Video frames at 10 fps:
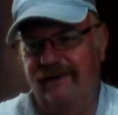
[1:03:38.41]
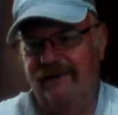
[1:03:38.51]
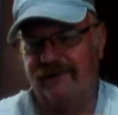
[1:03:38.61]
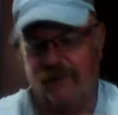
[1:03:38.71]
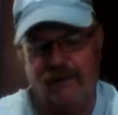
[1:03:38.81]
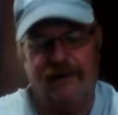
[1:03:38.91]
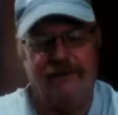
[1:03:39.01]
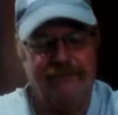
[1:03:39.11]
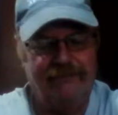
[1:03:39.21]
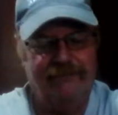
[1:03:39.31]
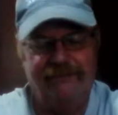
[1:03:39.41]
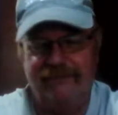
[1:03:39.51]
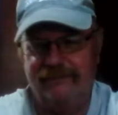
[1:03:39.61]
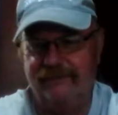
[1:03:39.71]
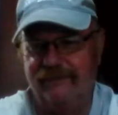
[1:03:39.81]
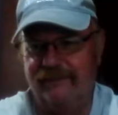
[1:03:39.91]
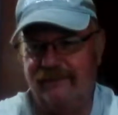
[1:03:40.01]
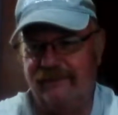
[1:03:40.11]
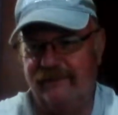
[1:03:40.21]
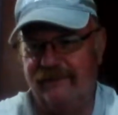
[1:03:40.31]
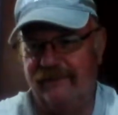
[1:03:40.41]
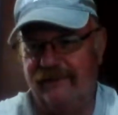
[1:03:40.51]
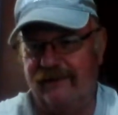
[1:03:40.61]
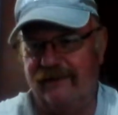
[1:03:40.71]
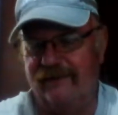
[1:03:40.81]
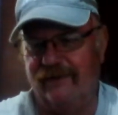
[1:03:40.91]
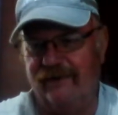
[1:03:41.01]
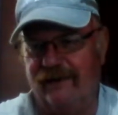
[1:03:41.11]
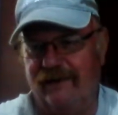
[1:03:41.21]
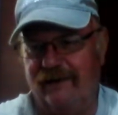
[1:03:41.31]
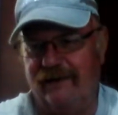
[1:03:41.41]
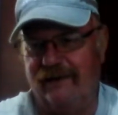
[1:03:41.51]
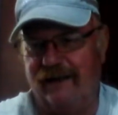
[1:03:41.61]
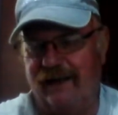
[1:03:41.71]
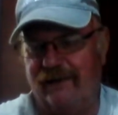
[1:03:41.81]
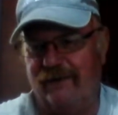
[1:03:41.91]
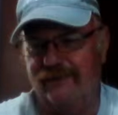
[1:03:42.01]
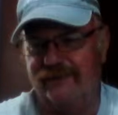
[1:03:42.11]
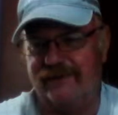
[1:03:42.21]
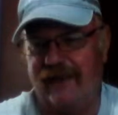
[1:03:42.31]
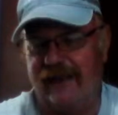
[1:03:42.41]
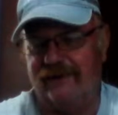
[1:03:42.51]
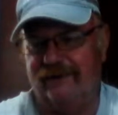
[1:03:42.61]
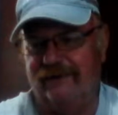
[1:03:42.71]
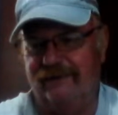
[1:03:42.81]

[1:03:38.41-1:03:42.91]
trolling him under Ico's handle?